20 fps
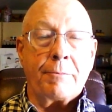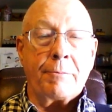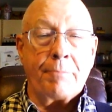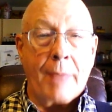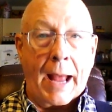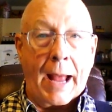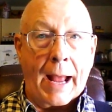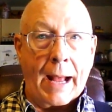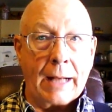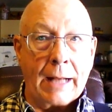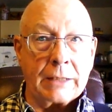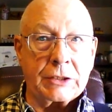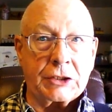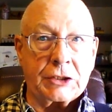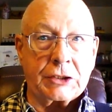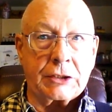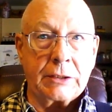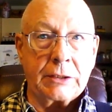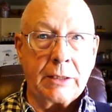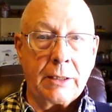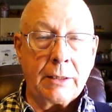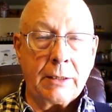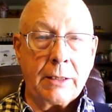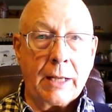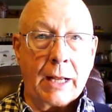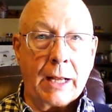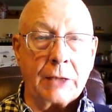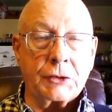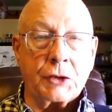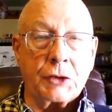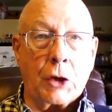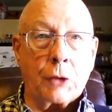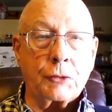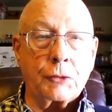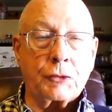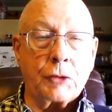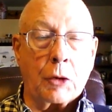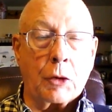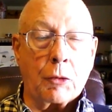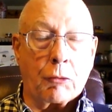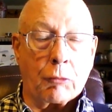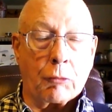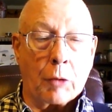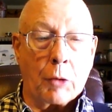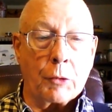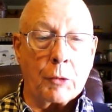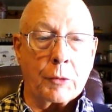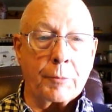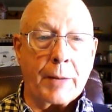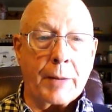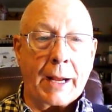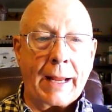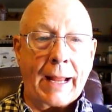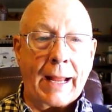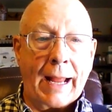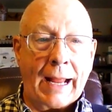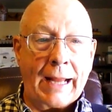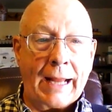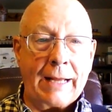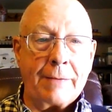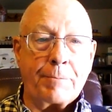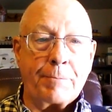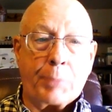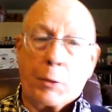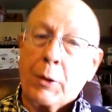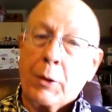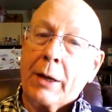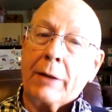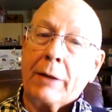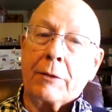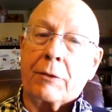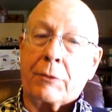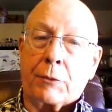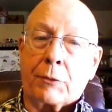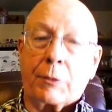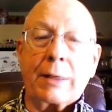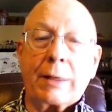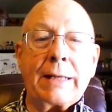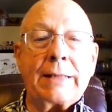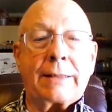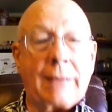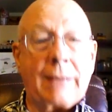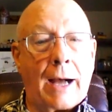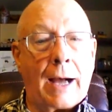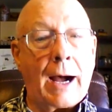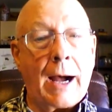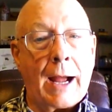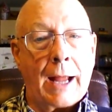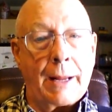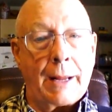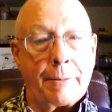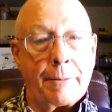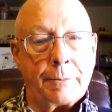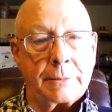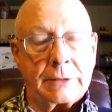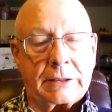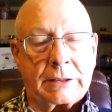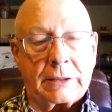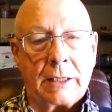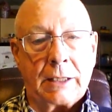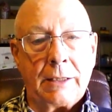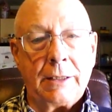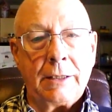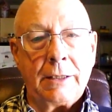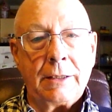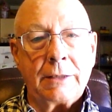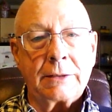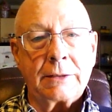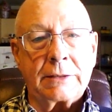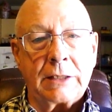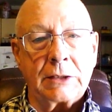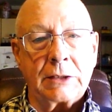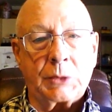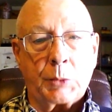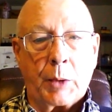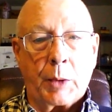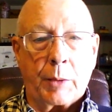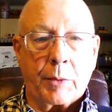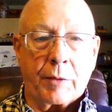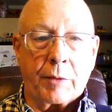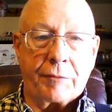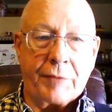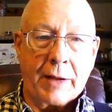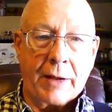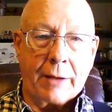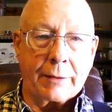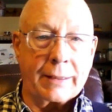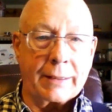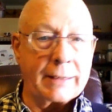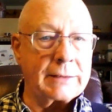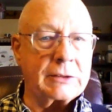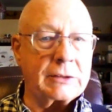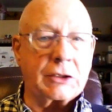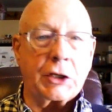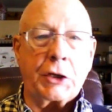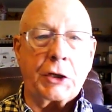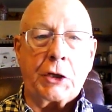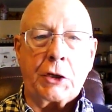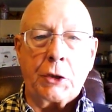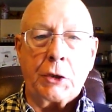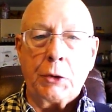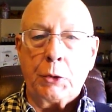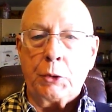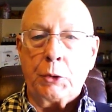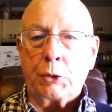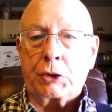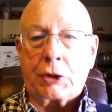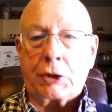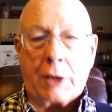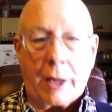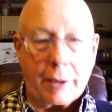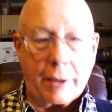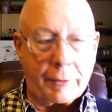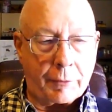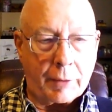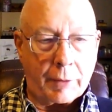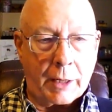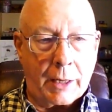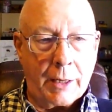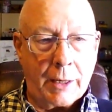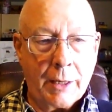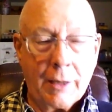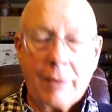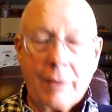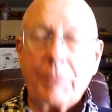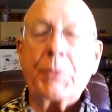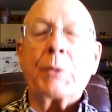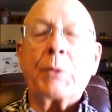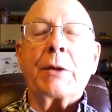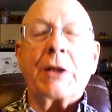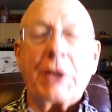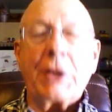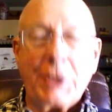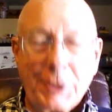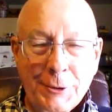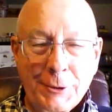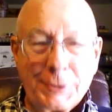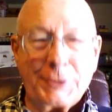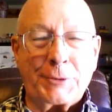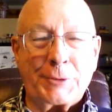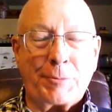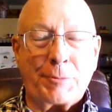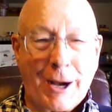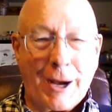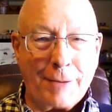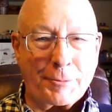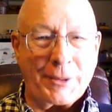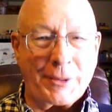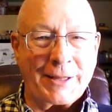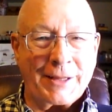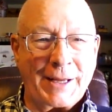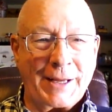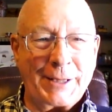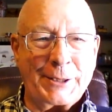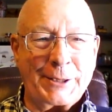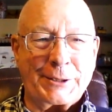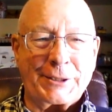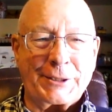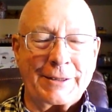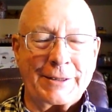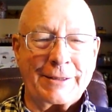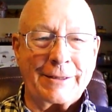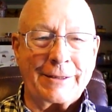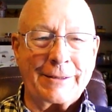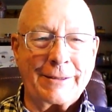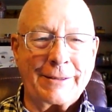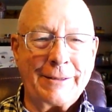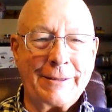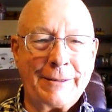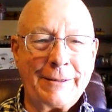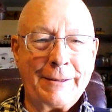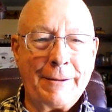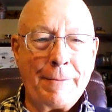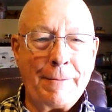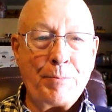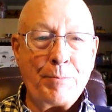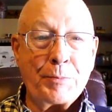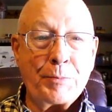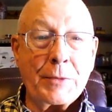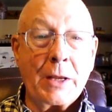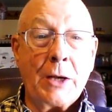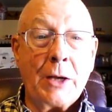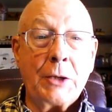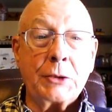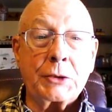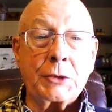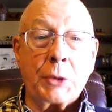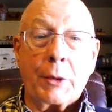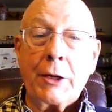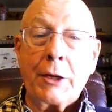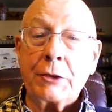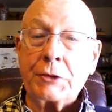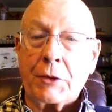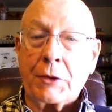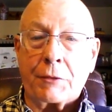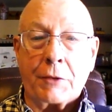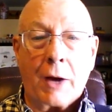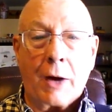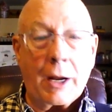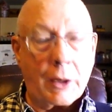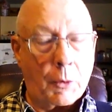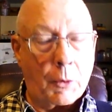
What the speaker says: mass has also grown by 8.3 times since we were founded. It's a huge country with a huge population. So here's the thought